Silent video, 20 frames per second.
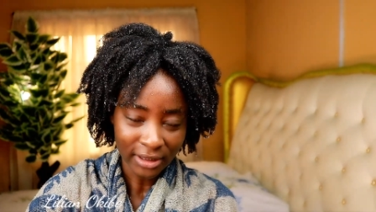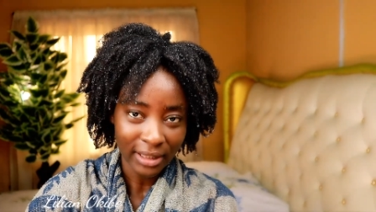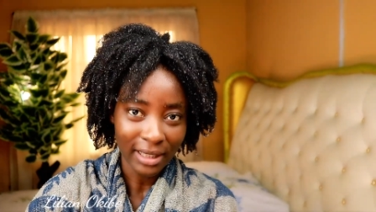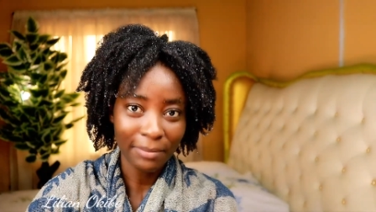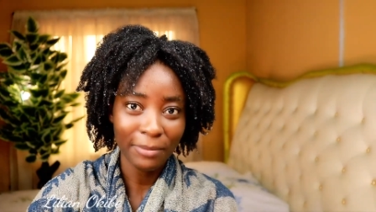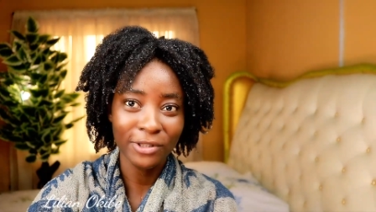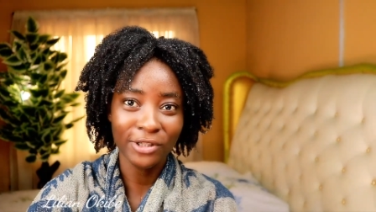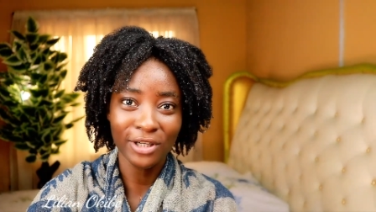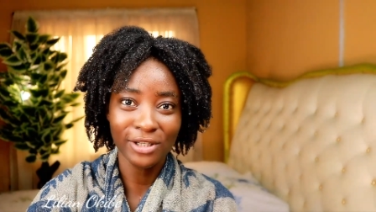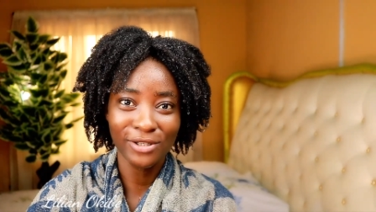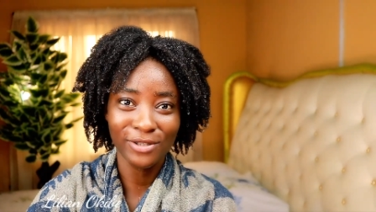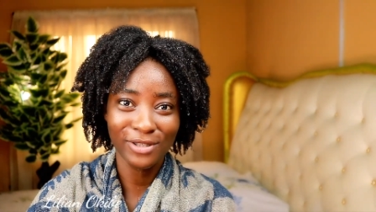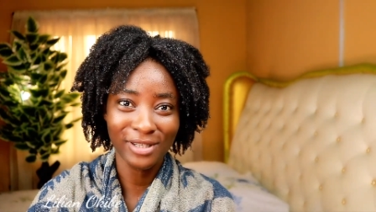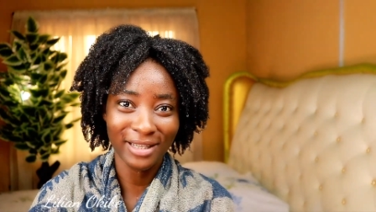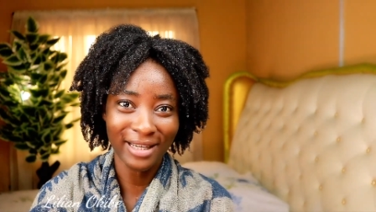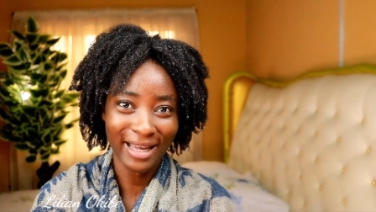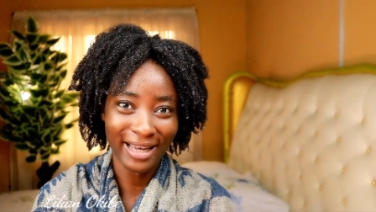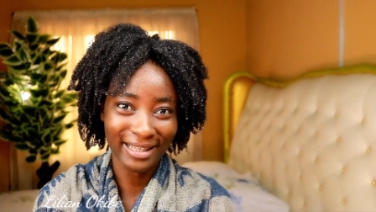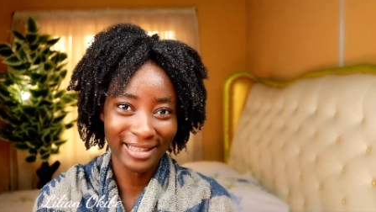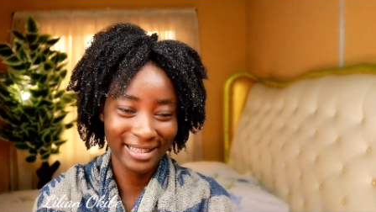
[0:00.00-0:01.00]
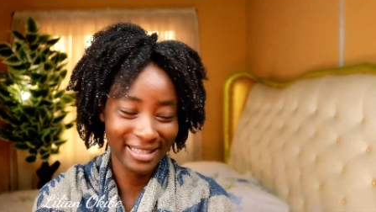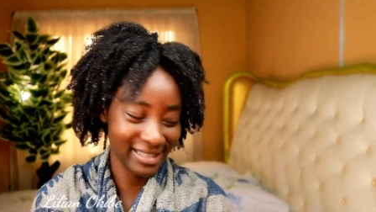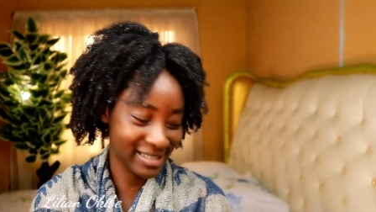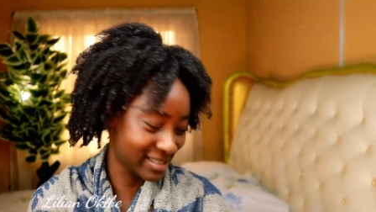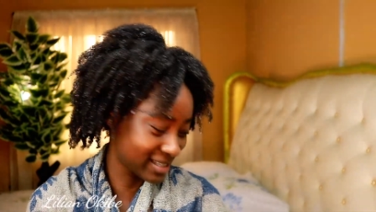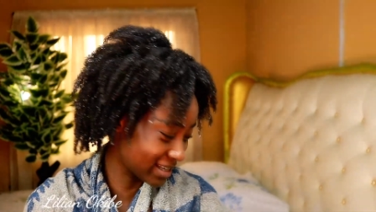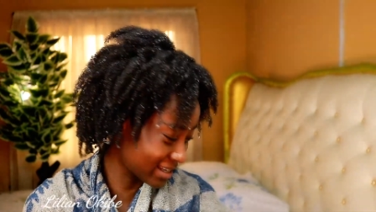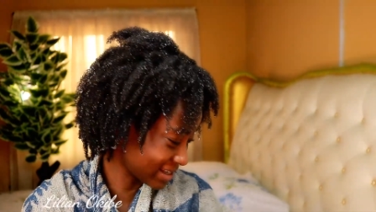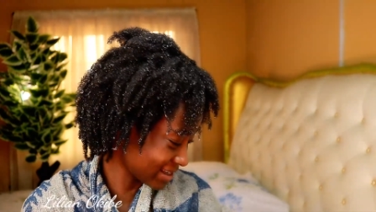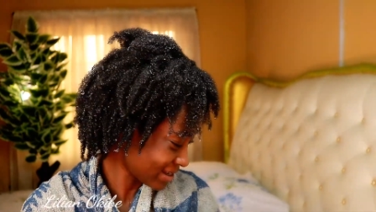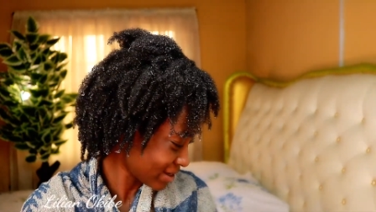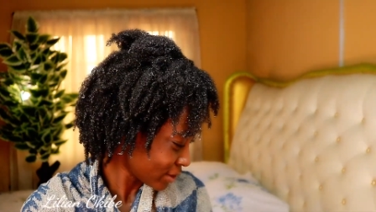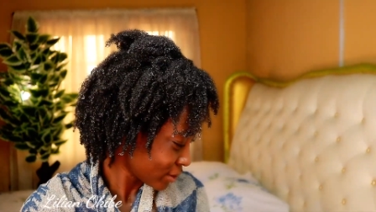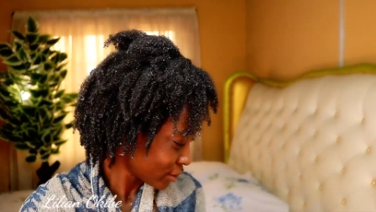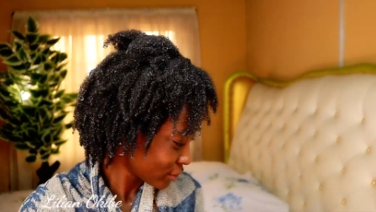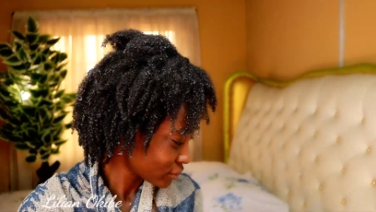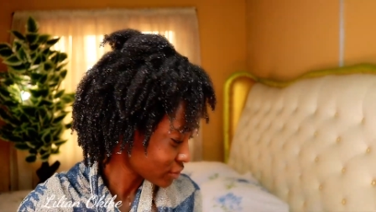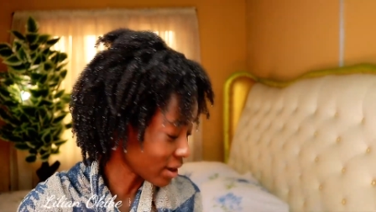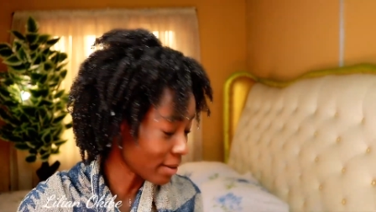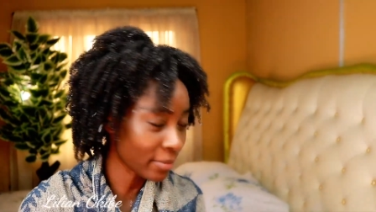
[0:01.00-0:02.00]
let me just use it like this.
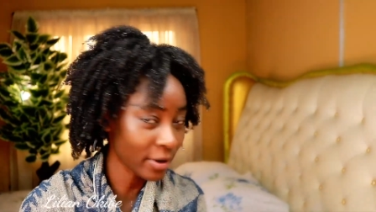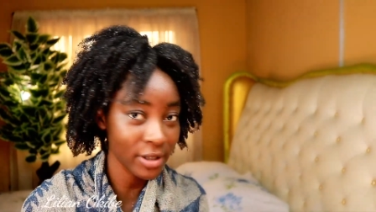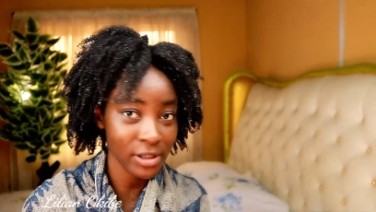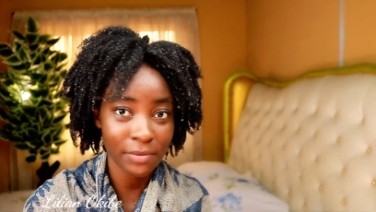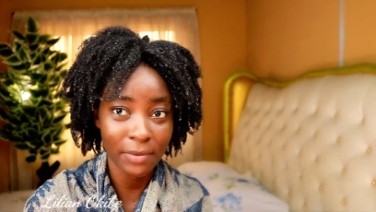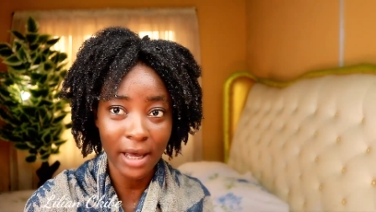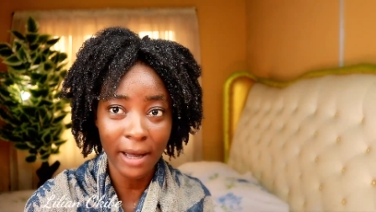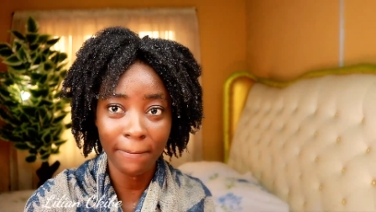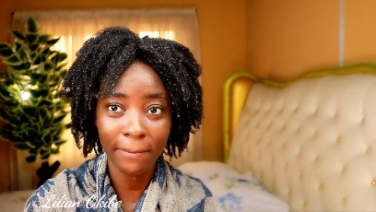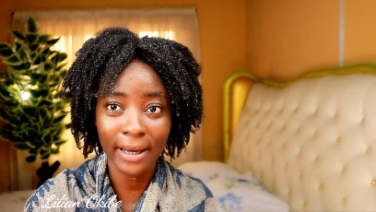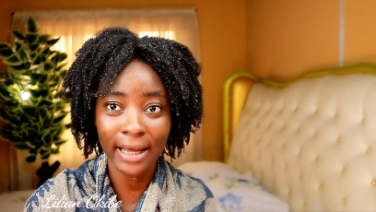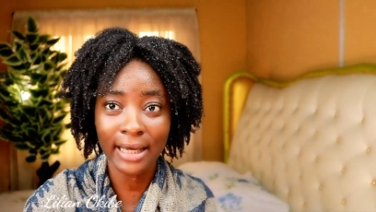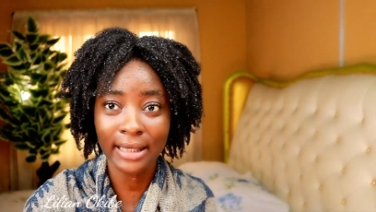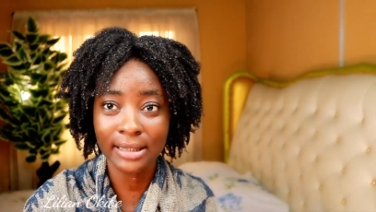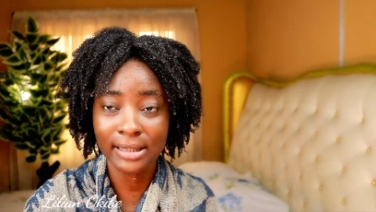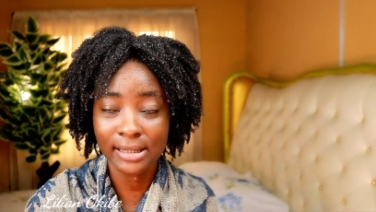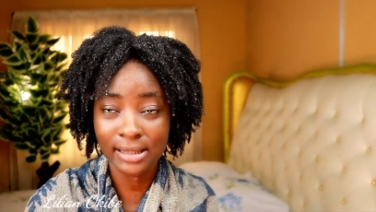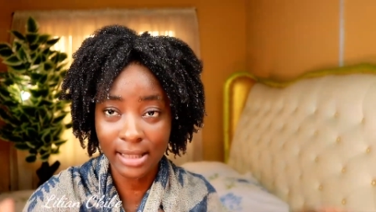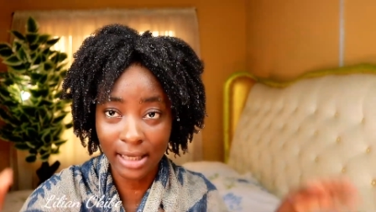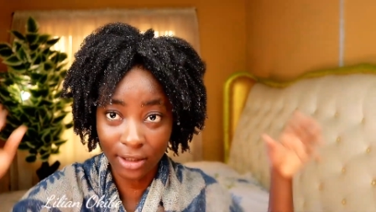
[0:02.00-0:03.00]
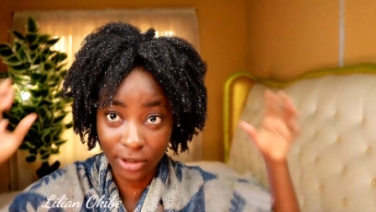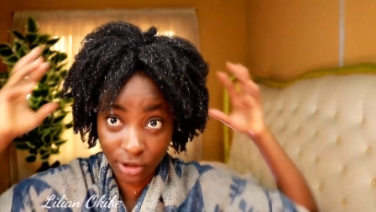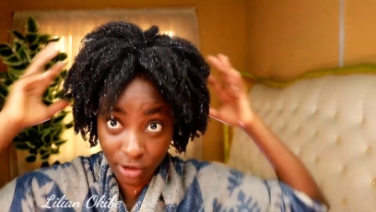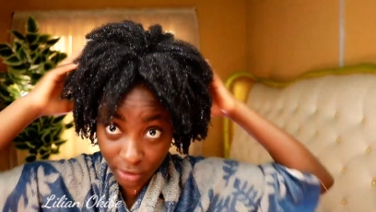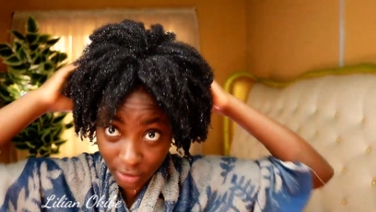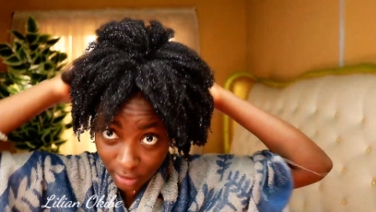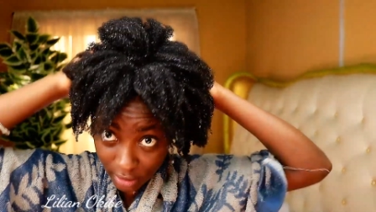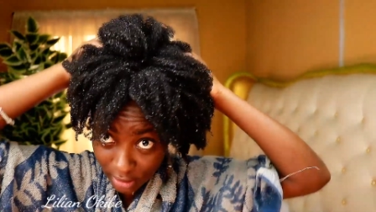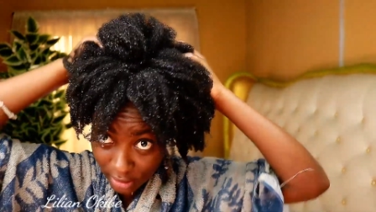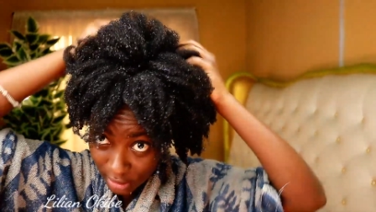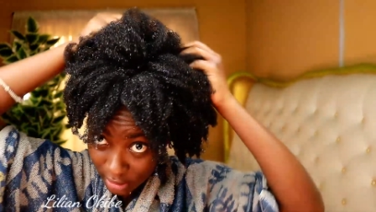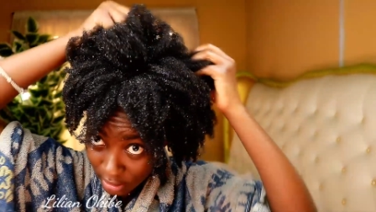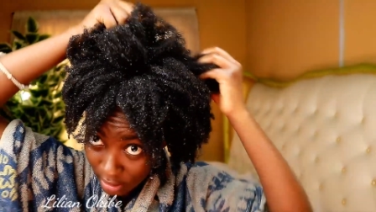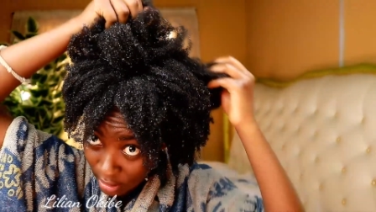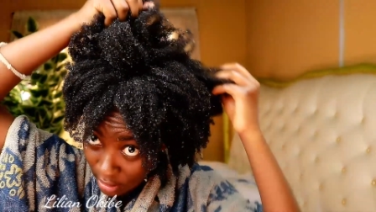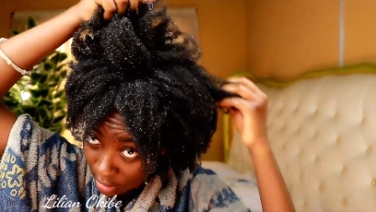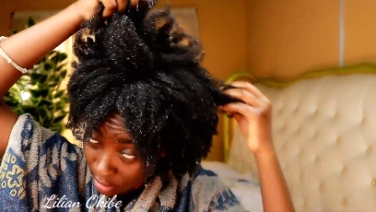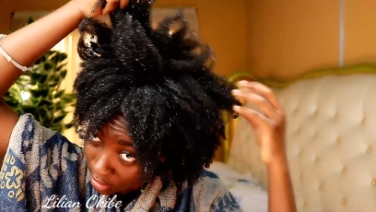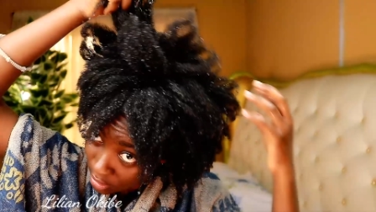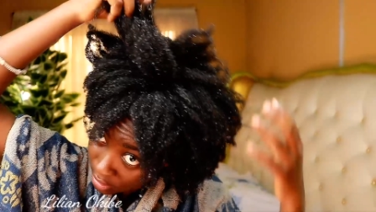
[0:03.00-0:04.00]
So I'm going to be applying in sections.
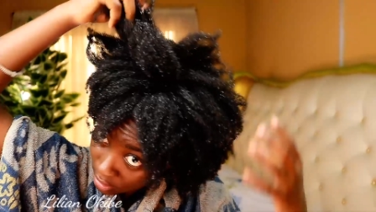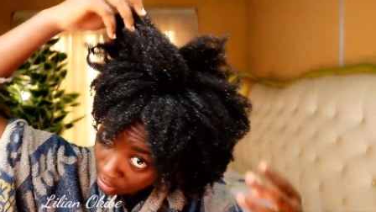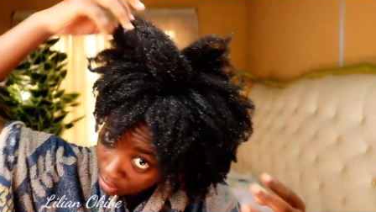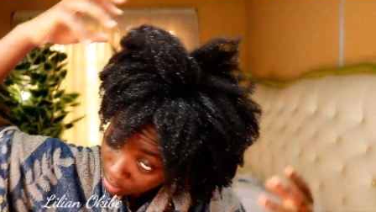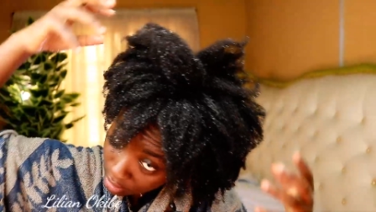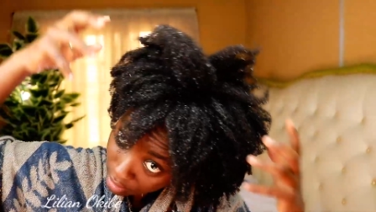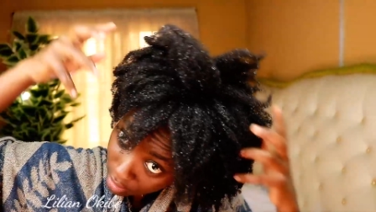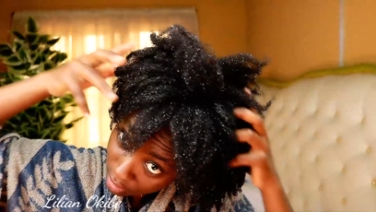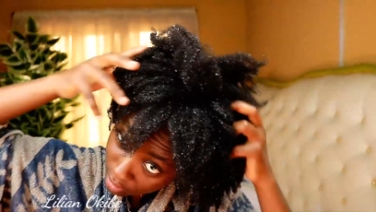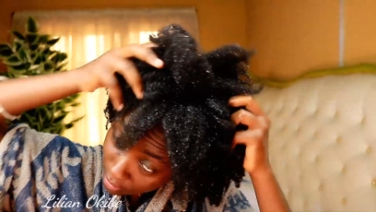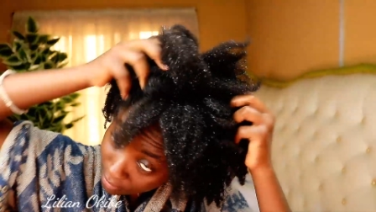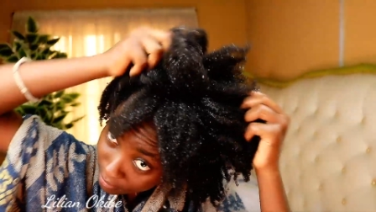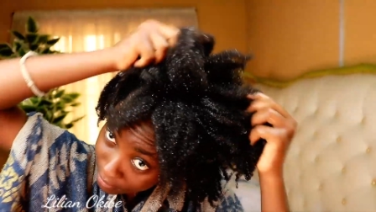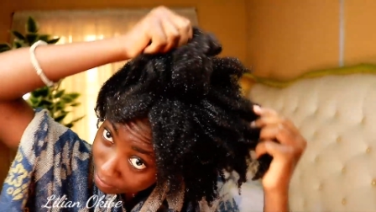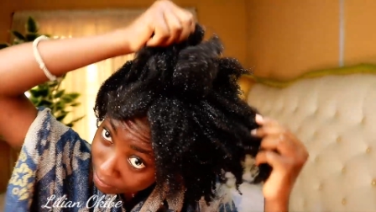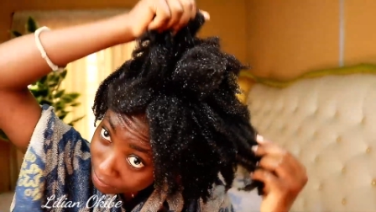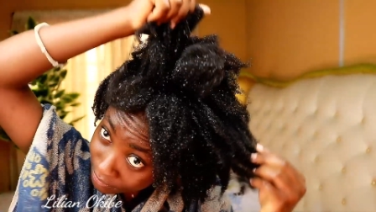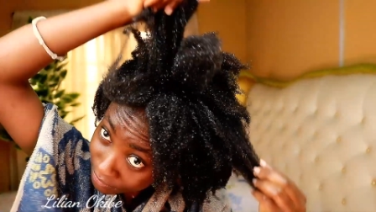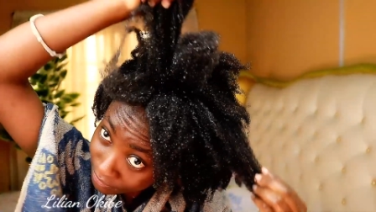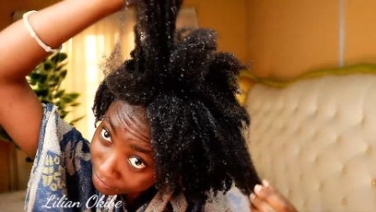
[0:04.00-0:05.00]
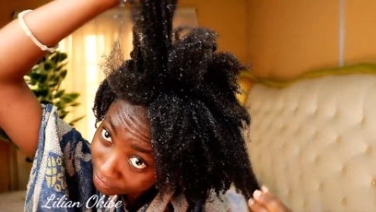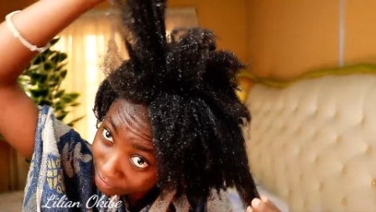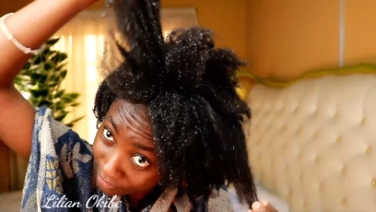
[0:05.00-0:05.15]
Also,